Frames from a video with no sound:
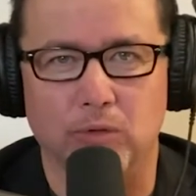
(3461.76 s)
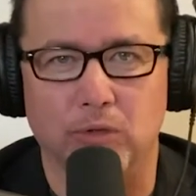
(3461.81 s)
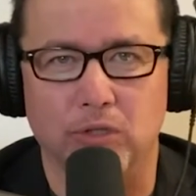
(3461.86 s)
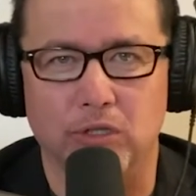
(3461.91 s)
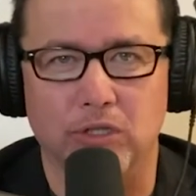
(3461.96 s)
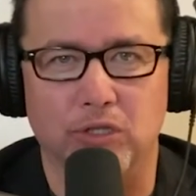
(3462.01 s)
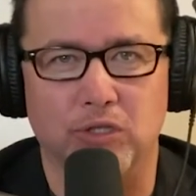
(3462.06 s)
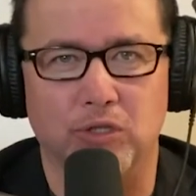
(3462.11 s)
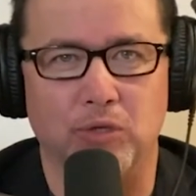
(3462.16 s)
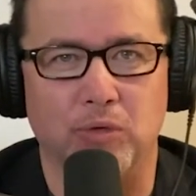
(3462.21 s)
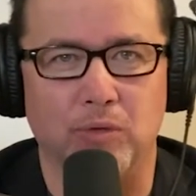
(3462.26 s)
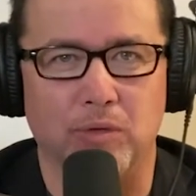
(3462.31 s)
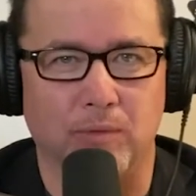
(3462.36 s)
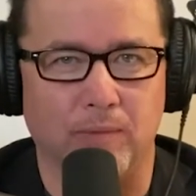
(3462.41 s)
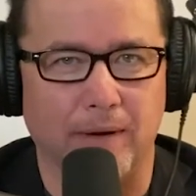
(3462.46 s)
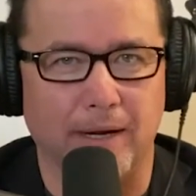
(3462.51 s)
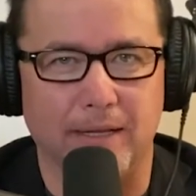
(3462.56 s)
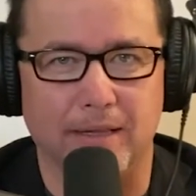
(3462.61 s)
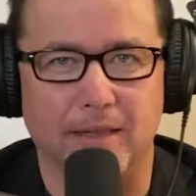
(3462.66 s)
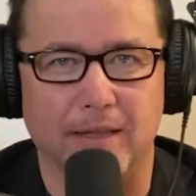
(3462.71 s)
do the
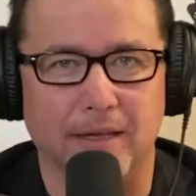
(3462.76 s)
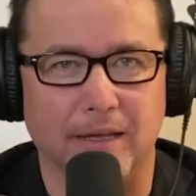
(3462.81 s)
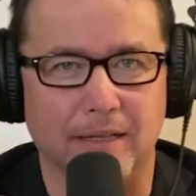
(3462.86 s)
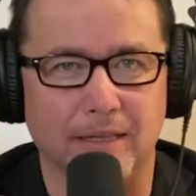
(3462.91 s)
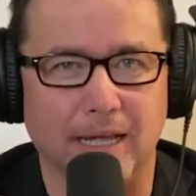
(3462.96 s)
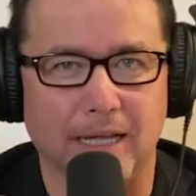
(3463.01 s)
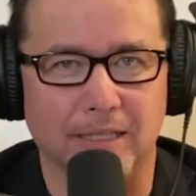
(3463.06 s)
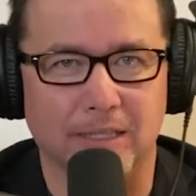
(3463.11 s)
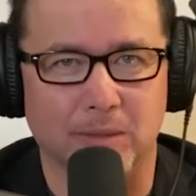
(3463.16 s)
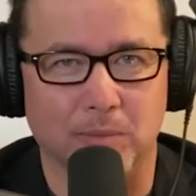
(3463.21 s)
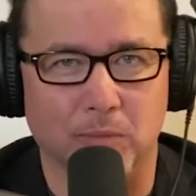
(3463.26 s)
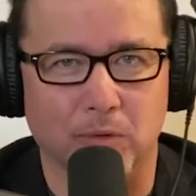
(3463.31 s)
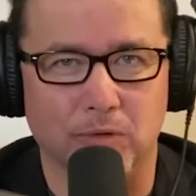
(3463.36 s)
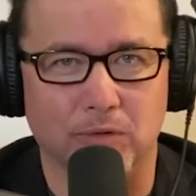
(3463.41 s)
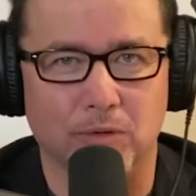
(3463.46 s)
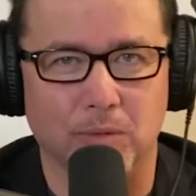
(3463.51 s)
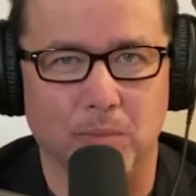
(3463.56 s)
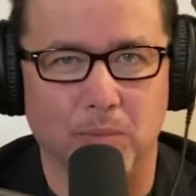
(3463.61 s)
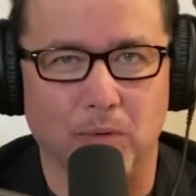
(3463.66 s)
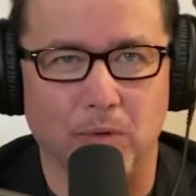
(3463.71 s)
right thing. That's the most
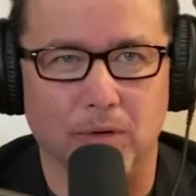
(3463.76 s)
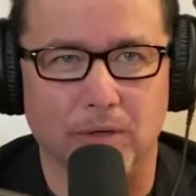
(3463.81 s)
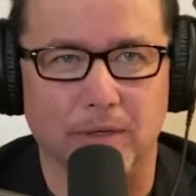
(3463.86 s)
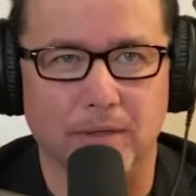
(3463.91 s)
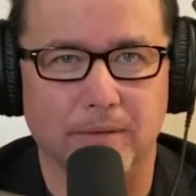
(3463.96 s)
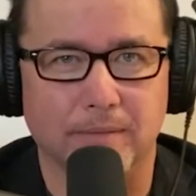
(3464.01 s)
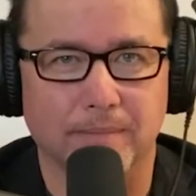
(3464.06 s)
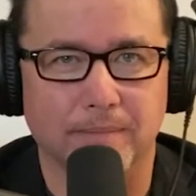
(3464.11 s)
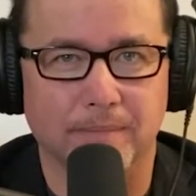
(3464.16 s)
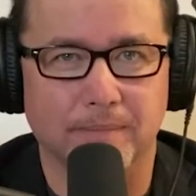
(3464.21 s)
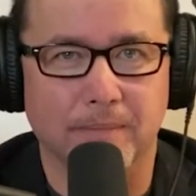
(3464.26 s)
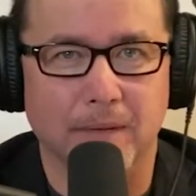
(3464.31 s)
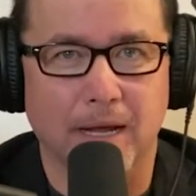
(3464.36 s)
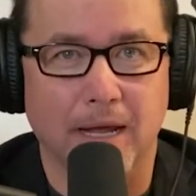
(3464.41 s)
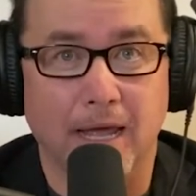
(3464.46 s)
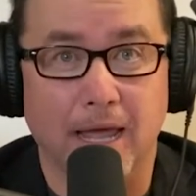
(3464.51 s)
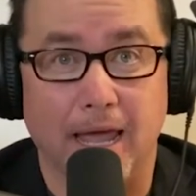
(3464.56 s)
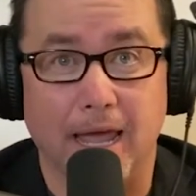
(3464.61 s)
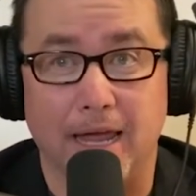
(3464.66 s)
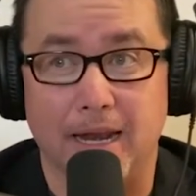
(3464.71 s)
important.
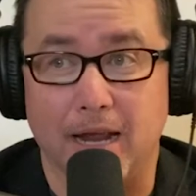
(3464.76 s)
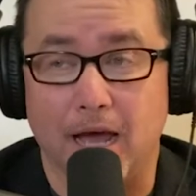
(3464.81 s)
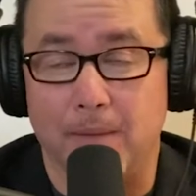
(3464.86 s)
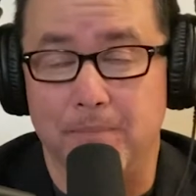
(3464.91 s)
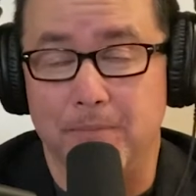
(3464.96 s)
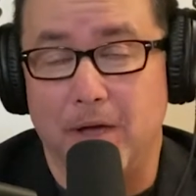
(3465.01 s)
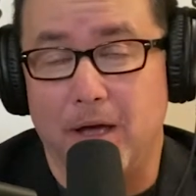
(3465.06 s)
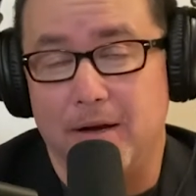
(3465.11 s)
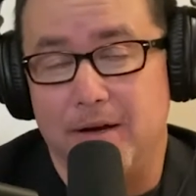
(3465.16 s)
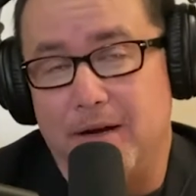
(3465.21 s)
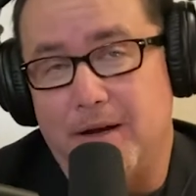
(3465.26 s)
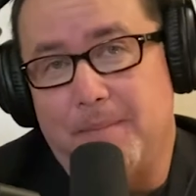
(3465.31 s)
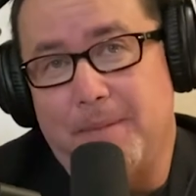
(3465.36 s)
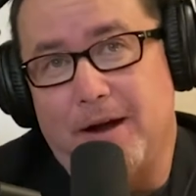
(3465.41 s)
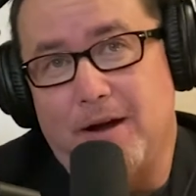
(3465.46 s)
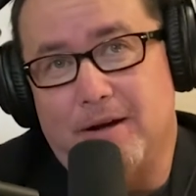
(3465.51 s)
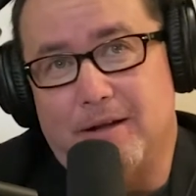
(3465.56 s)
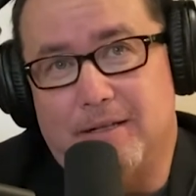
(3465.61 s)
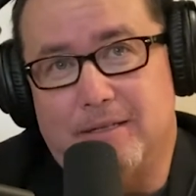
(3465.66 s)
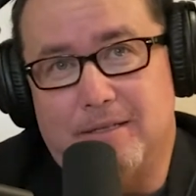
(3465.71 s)
And folks, I'm not an
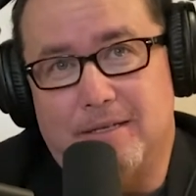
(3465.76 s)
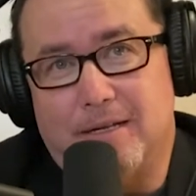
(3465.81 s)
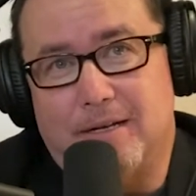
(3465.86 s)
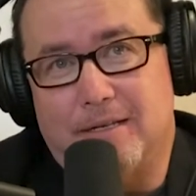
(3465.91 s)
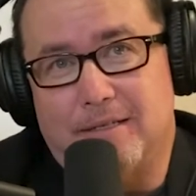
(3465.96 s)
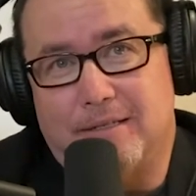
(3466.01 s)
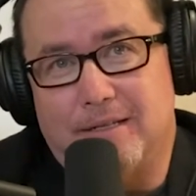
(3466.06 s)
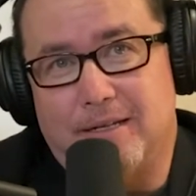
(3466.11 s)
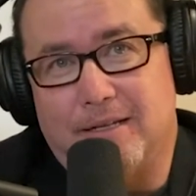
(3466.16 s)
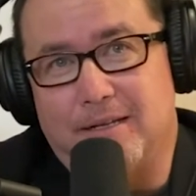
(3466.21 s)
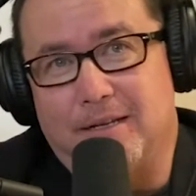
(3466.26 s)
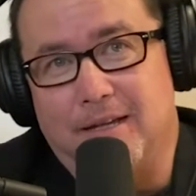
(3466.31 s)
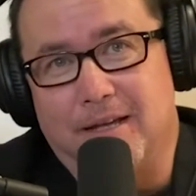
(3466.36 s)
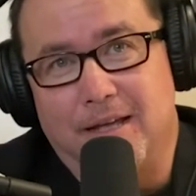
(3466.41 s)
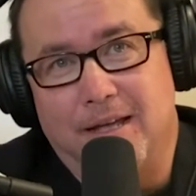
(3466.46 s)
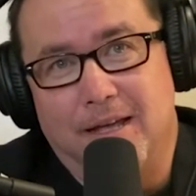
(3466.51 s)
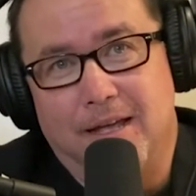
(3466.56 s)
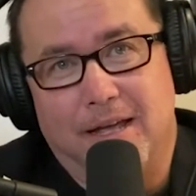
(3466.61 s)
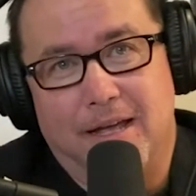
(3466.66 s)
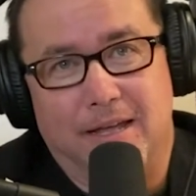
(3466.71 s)
American citizen.
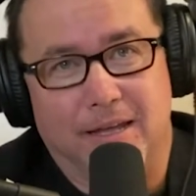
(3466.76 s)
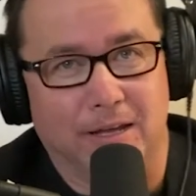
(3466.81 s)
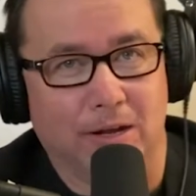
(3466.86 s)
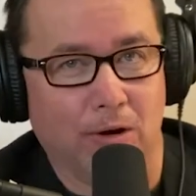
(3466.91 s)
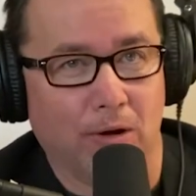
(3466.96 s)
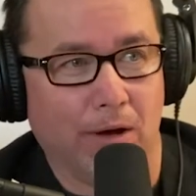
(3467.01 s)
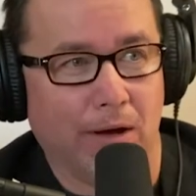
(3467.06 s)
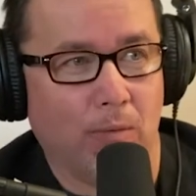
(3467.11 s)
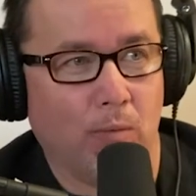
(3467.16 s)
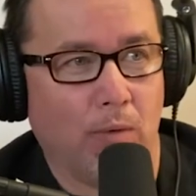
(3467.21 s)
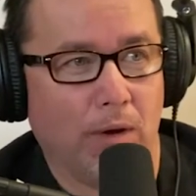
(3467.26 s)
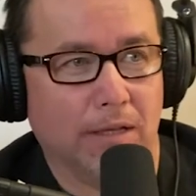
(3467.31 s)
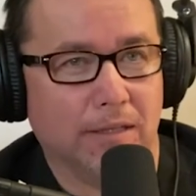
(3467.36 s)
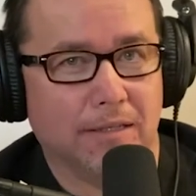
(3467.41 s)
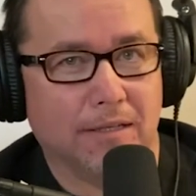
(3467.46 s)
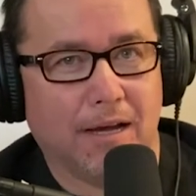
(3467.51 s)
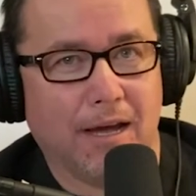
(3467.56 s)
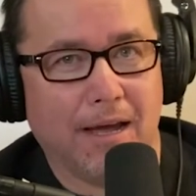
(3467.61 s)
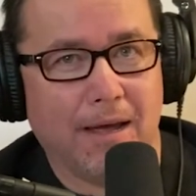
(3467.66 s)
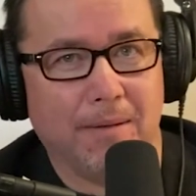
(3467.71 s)
At one
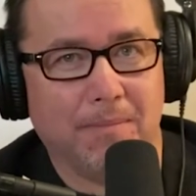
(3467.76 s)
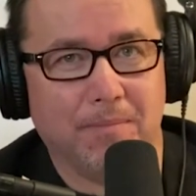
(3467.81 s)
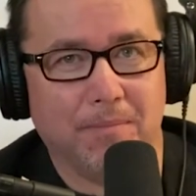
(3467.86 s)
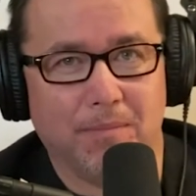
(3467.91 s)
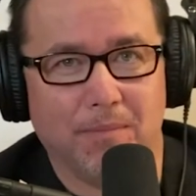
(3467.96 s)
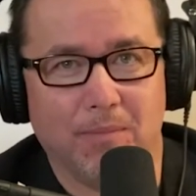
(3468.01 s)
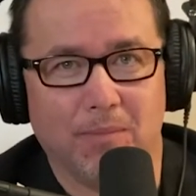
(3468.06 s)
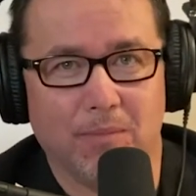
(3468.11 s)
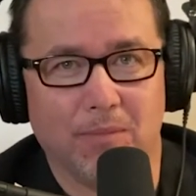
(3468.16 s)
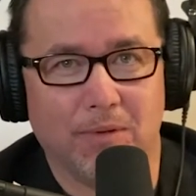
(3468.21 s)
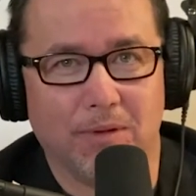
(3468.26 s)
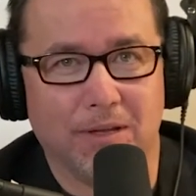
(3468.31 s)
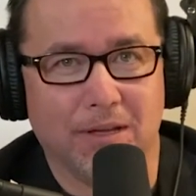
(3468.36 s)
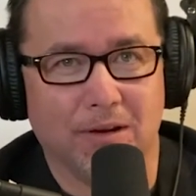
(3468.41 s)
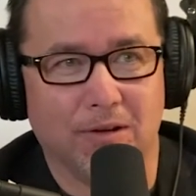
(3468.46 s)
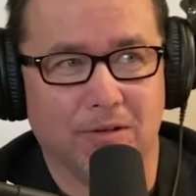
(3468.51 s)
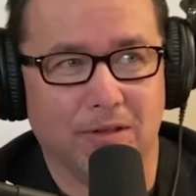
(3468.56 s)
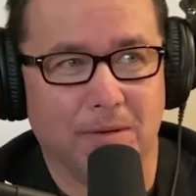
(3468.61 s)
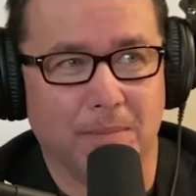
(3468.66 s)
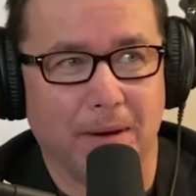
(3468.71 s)
time, the
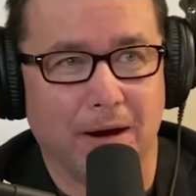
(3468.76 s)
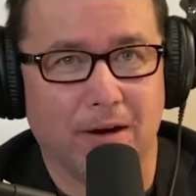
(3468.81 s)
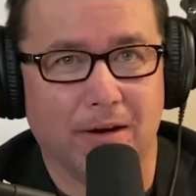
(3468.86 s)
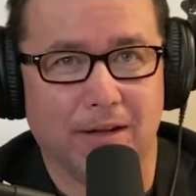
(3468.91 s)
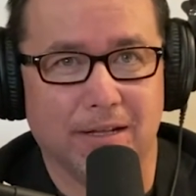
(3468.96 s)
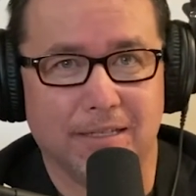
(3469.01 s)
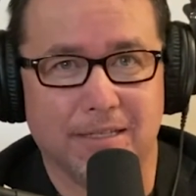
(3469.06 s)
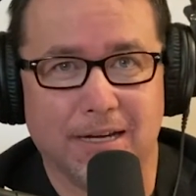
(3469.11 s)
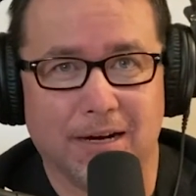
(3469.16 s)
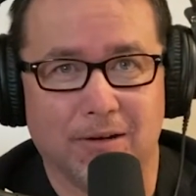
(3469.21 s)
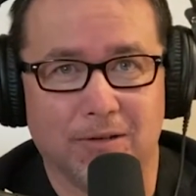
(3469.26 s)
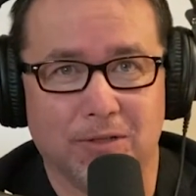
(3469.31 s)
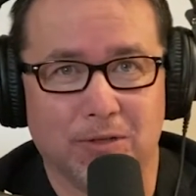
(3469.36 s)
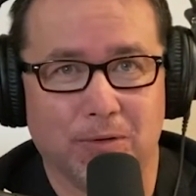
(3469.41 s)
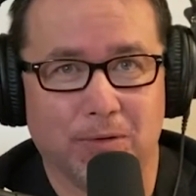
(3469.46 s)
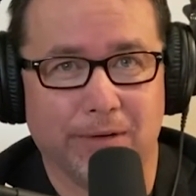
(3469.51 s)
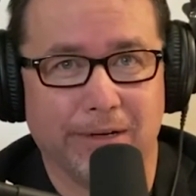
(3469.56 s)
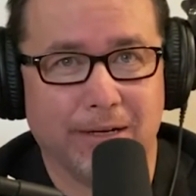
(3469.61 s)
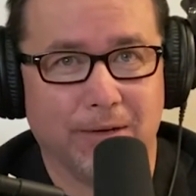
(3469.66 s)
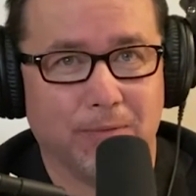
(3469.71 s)
American
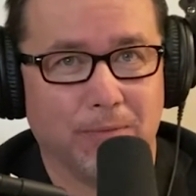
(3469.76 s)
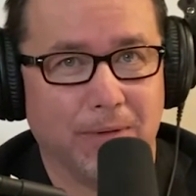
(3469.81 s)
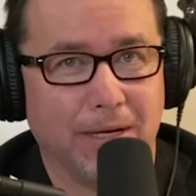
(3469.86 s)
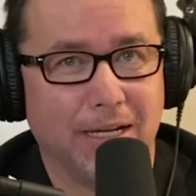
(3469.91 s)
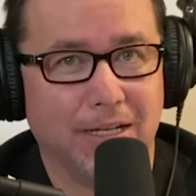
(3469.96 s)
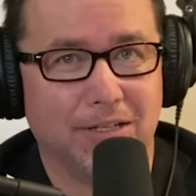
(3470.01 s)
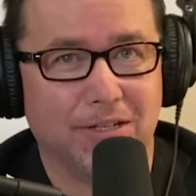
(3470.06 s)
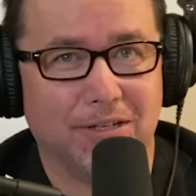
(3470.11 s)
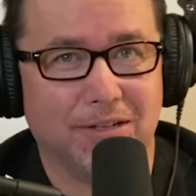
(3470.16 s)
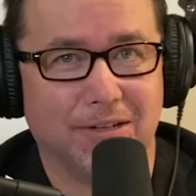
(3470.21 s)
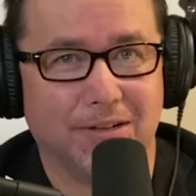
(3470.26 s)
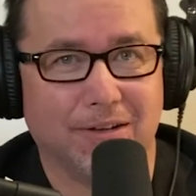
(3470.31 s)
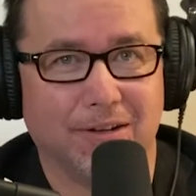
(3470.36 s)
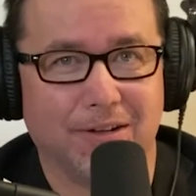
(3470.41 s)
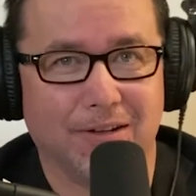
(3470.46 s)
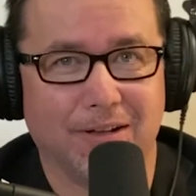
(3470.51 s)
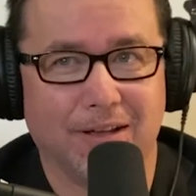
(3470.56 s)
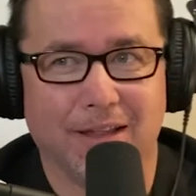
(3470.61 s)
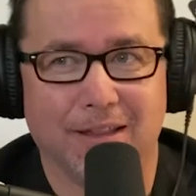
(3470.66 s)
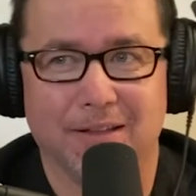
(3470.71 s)
territory reached
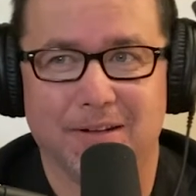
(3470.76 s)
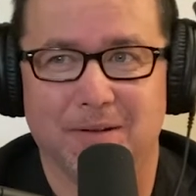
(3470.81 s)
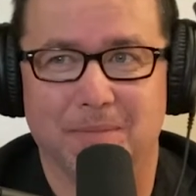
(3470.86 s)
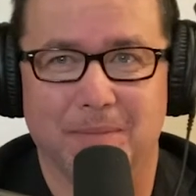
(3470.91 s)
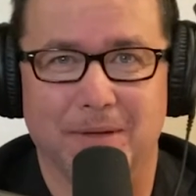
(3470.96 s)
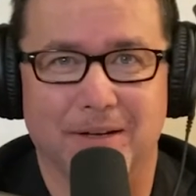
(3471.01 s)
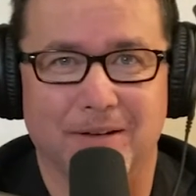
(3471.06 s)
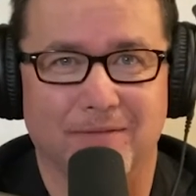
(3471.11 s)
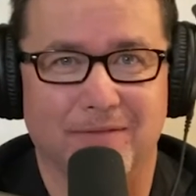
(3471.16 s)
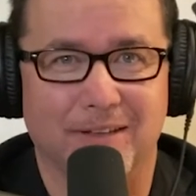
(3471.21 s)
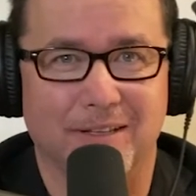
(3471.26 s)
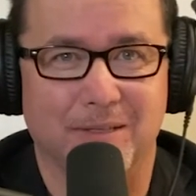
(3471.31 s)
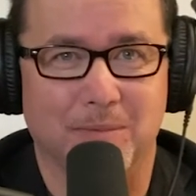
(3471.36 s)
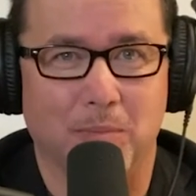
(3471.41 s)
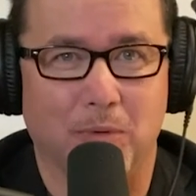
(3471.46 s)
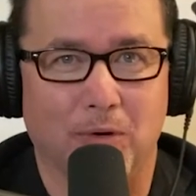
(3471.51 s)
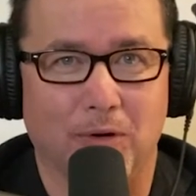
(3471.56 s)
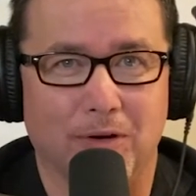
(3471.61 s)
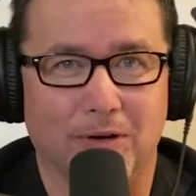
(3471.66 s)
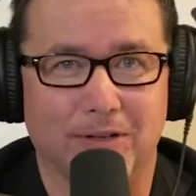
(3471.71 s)
a little bit of these
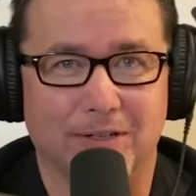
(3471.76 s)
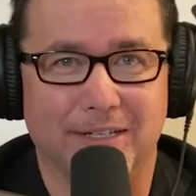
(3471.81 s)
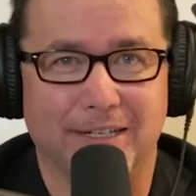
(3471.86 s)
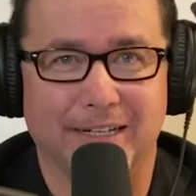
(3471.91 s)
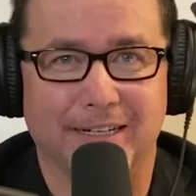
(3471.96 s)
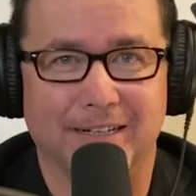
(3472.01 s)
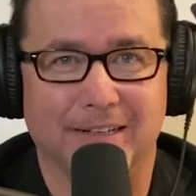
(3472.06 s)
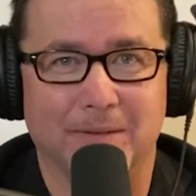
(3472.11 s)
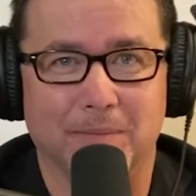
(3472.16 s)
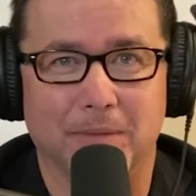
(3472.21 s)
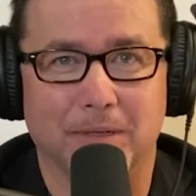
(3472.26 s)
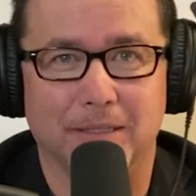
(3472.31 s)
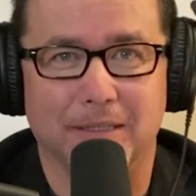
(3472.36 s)
borders here, but